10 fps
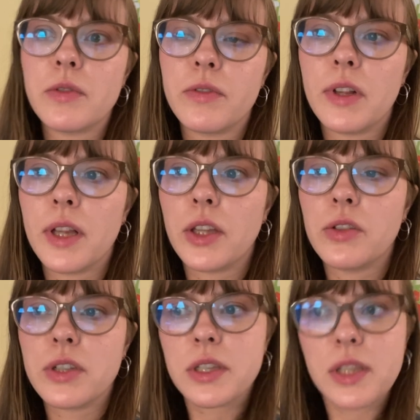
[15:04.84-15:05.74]
feel like
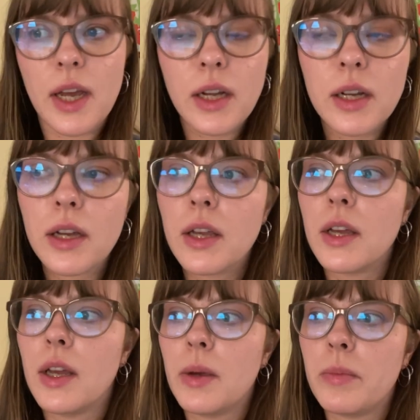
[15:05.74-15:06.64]
you're stuck
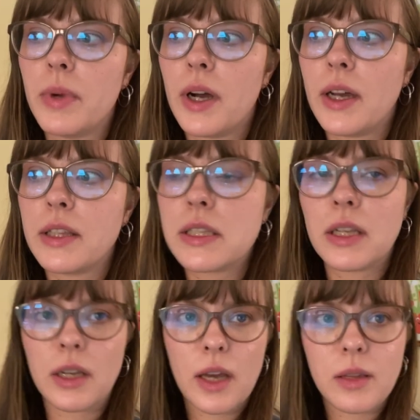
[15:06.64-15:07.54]
but
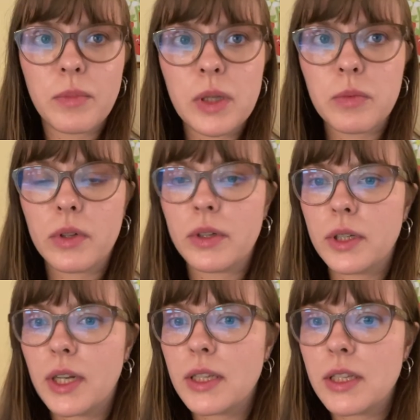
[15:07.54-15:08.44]
seeing other people
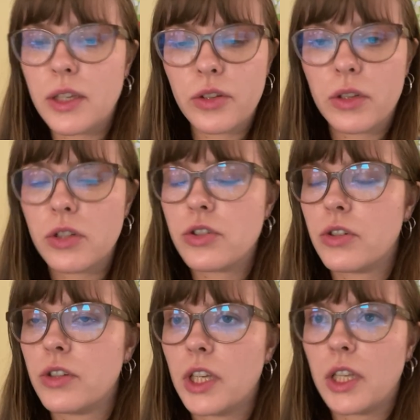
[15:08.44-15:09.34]
continuing the
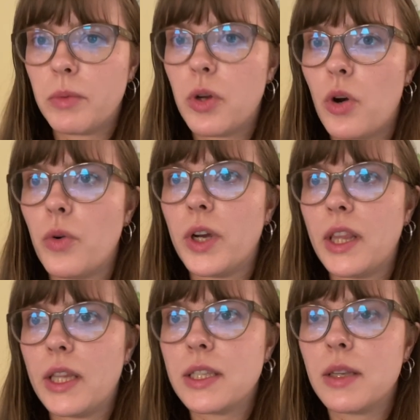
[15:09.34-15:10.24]
journey and keep
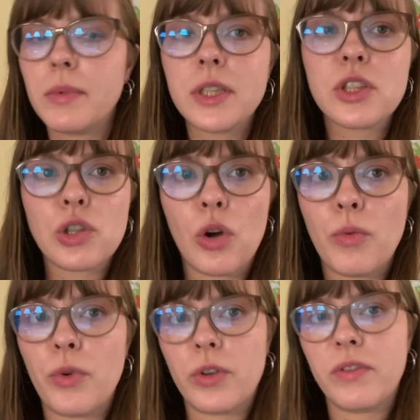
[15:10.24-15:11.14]
going this can be so
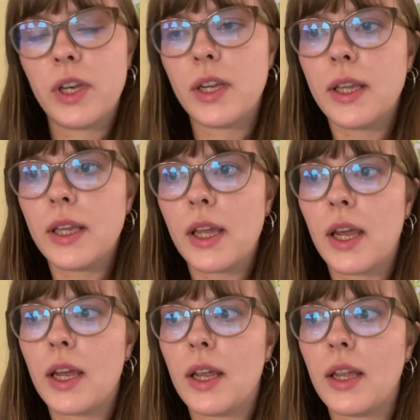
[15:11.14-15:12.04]
motivating
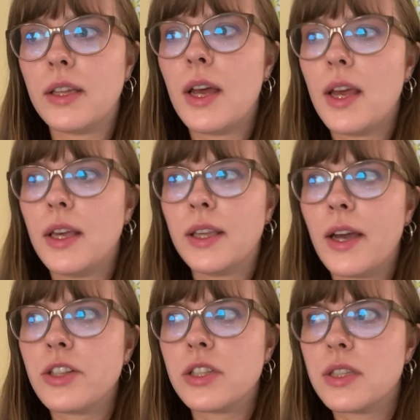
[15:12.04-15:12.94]
and yeah
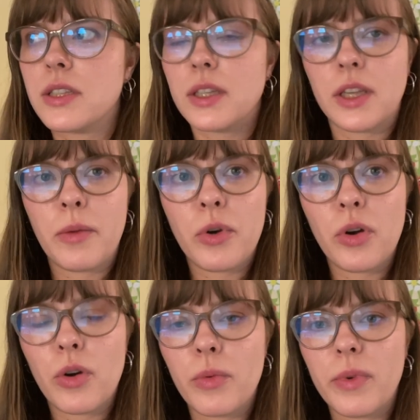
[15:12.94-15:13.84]
i just came
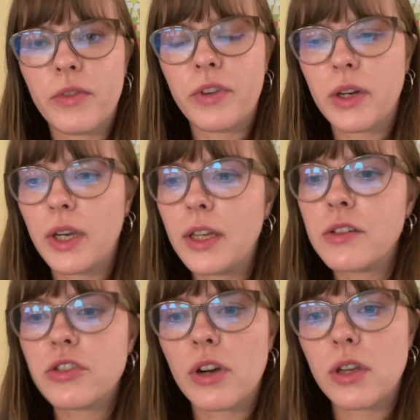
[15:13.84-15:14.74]
home very
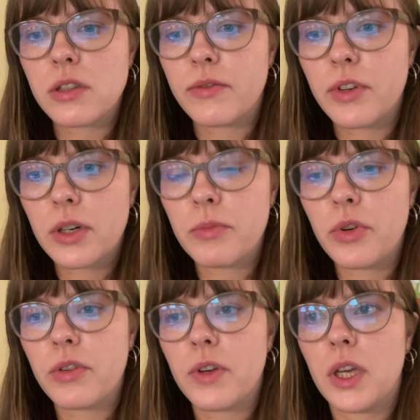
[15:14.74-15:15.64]
energized and very
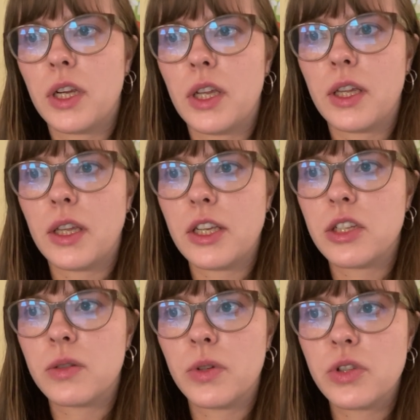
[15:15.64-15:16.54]
motivated and i
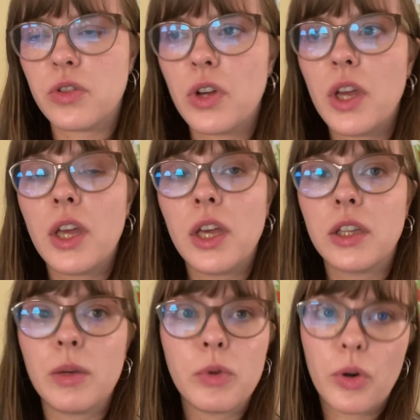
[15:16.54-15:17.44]
just want to
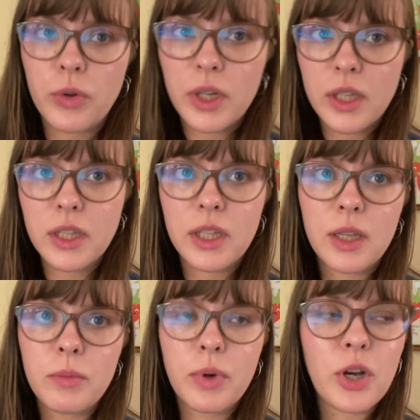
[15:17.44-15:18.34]
keep going
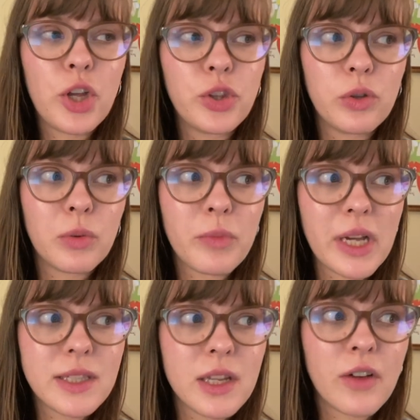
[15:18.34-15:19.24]
keep doing my
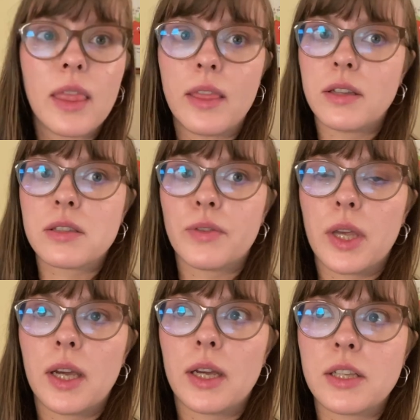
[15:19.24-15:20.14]
stuff this
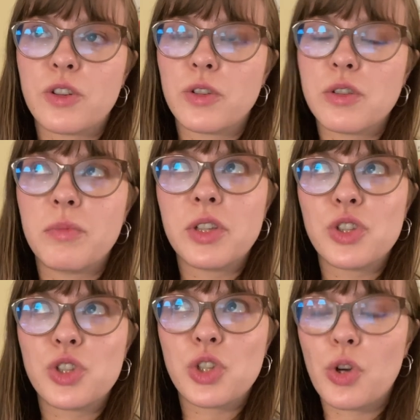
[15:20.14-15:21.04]
week is going to be
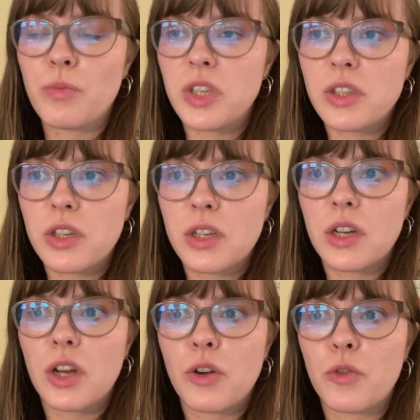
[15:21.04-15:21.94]
so busy
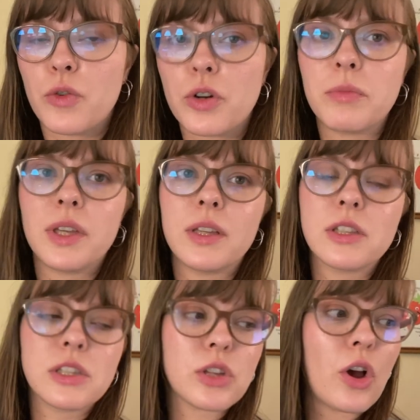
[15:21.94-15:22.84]
for me
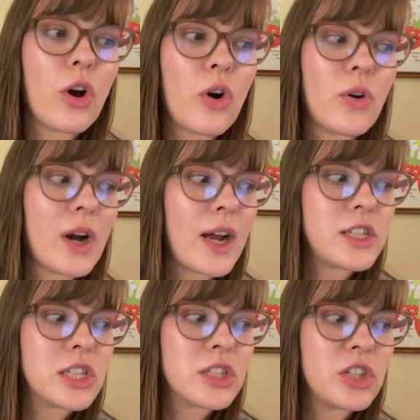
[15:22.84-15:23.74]
so I
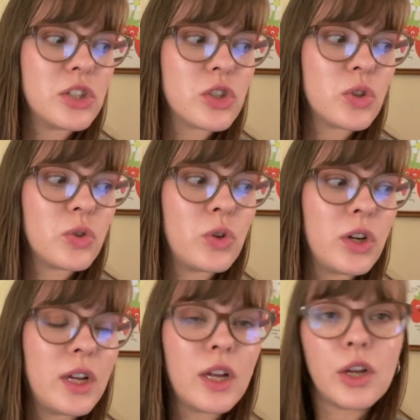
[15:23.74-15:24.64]
just need to
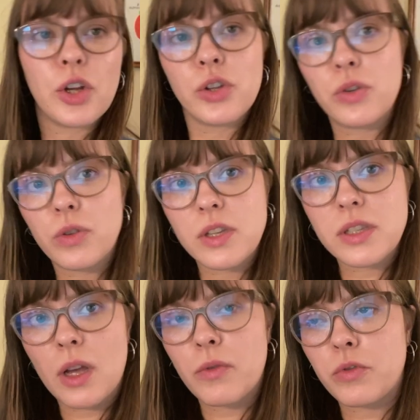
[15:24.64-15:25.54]
do the
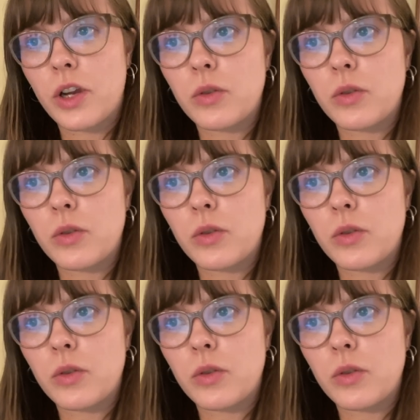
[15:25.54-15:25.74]
stuff right